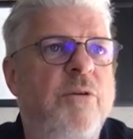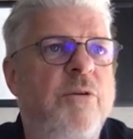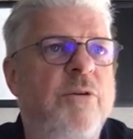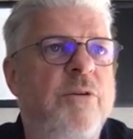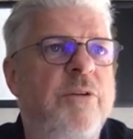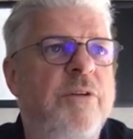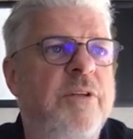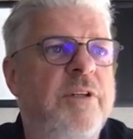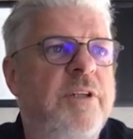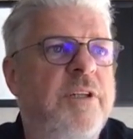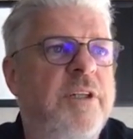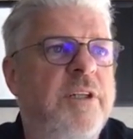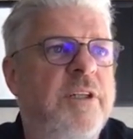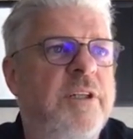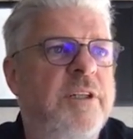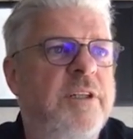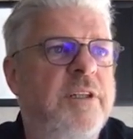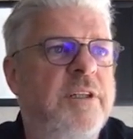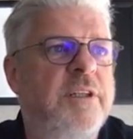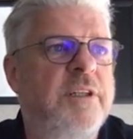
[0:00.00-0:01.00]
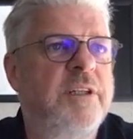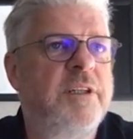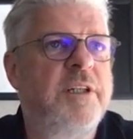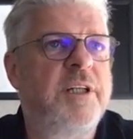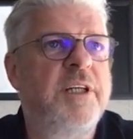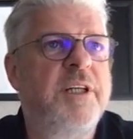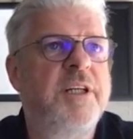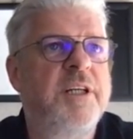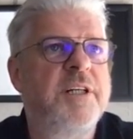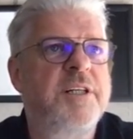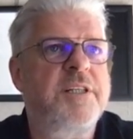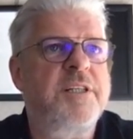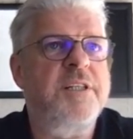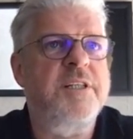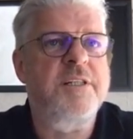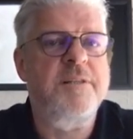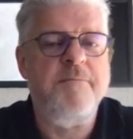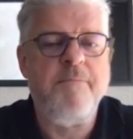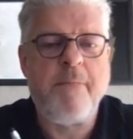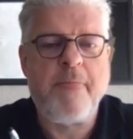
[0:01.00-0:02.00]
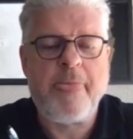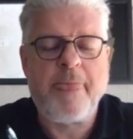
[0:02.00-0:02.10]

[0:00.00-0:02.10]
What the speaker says: hole it is.